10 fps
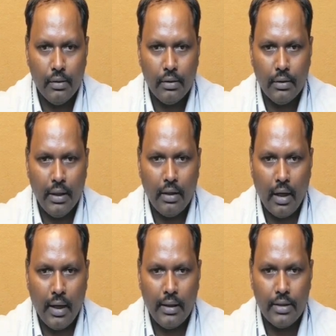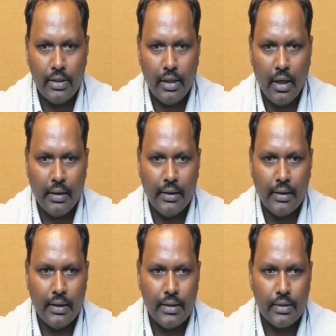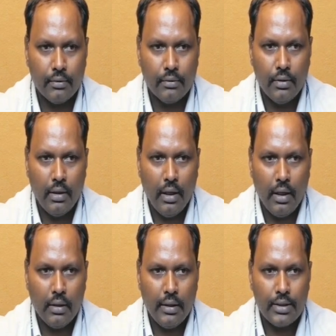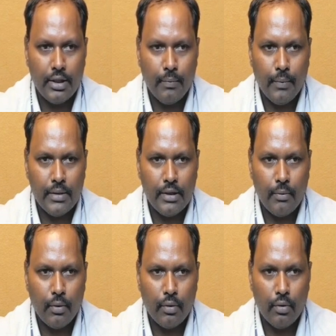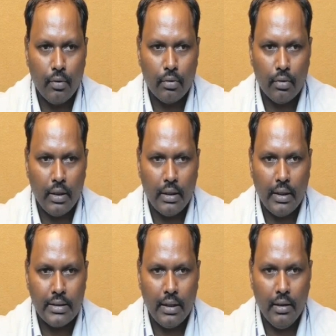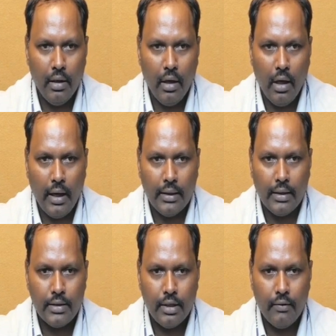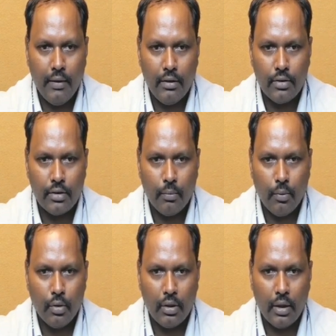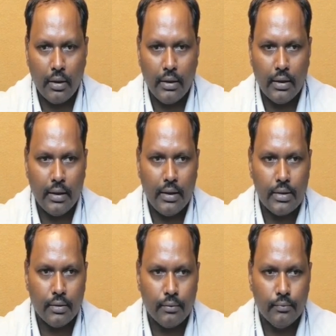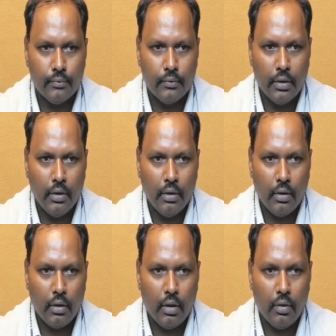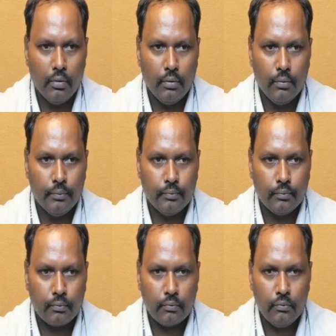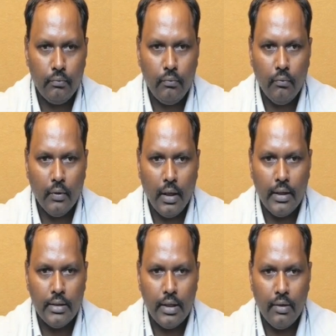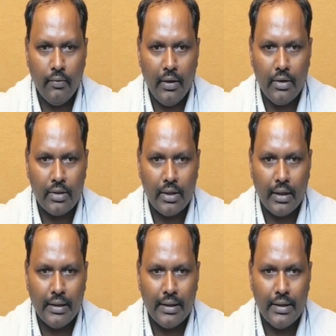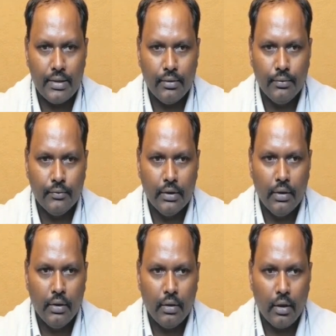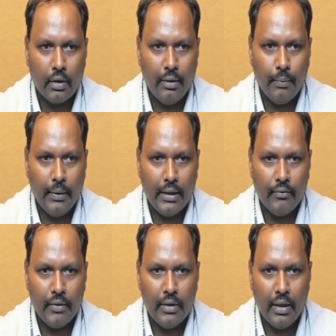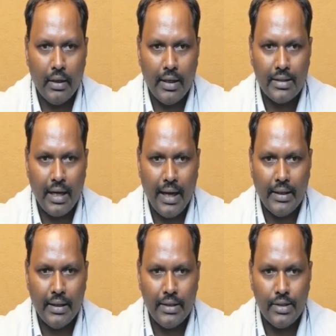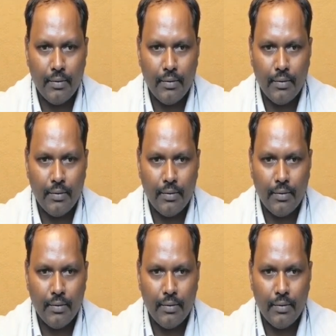Then I and J are increased. And the next step is able to go through that as a I and J values are both are increased. Now I, J values are increased. Now comparing with that as a I and J